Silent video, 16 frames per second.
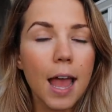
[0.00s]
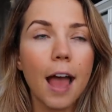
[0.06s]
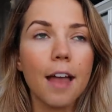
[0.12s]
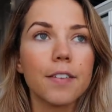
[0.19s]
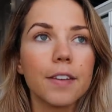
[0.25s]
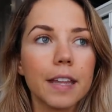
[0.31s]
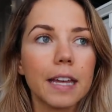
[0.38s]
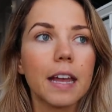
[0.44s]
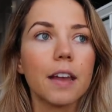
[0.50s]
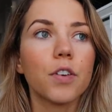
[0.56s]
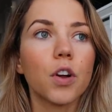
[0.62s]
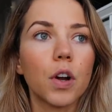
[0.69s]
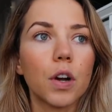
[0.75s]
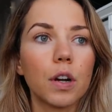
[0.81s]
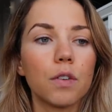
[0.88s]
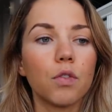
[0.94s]
I feel like I've
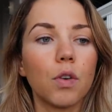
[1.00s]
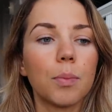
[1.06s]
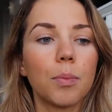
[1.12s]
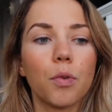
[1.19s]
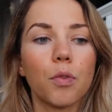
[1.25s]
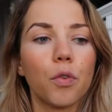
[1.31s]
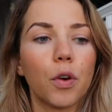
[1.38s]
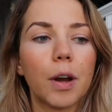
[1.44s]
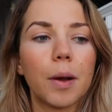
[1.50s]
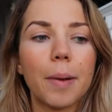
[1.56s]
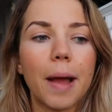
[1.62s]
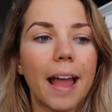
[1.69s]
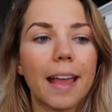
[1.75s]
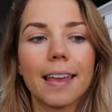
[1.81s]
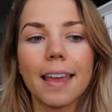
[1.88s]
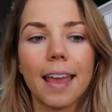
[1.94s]
heard of one before,
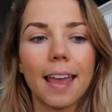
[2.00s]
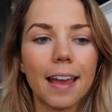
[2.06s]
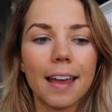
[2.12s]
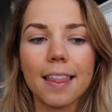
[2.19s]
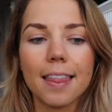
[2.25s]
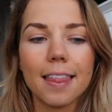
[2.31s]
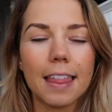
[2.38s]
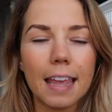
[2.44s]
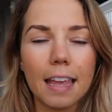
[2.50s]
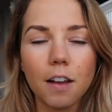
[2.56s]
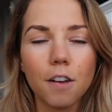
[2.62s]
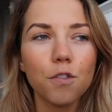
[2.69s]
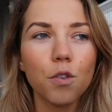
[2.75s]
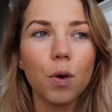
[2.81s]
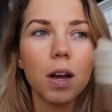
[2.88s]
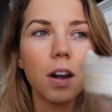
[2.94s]
but I can't think
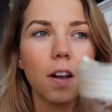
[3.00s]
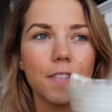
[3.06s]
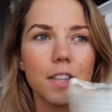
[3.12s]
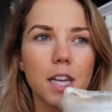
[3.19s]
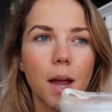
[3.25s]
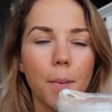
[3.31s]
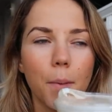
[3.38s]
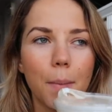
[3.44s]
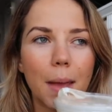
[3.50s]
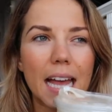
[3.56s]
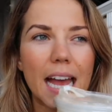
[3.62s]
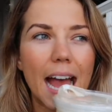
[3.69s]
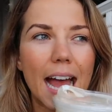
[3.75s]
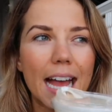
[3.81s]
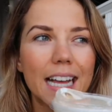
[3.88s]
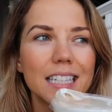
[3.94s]
of one off the top of my
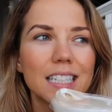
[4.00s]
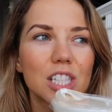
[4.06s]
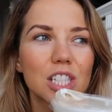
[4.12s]
head.